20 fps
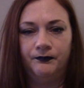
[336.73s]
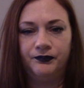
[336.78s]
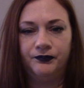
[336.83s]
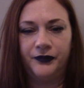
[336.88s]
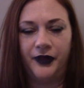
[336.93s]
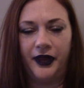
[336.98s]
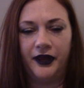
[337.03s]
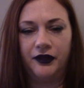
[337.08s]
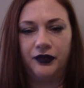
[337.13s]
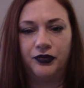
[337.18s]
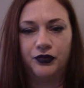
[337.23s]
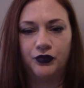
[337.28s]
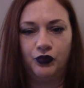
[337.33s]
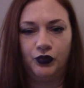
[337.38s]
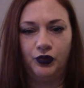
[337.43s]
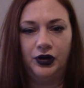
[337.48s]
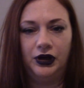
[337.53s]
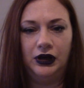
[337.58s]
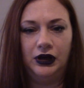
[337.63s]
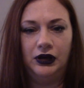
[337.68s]
like
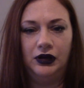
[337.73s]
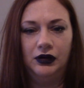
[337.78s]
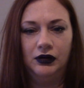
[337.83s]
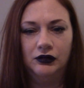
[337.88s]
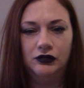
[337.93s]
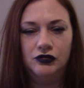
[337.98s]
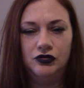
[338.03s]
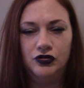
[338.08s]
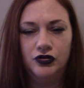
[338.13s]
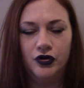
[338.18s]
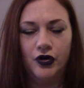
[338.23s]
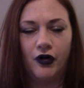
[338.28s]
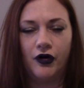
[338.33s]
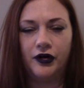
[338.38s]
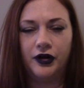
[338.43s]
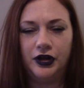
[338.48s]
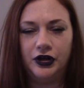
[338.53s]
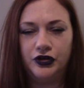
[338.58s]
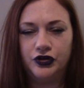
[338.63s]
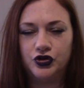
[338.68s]
three
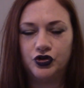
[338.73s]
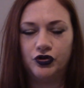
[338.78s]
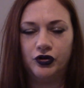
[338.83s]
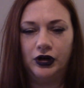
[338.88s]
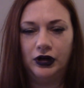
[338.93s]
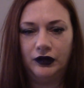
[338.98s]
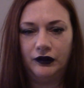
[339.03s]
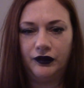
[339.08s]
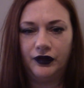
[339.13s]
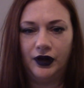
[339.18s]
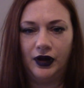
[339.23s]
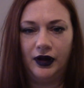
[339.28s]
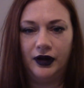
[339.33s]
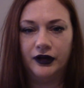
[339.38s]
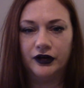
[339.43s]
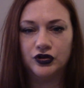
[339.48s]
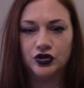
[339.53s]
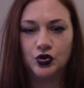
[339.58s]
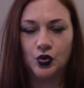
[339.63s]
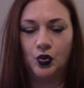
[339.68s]
naughty treats that I
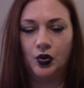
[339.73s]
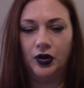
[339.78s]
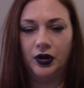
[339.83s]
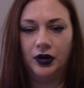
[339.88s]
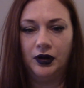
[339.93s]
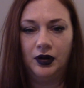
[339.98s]
enjoy.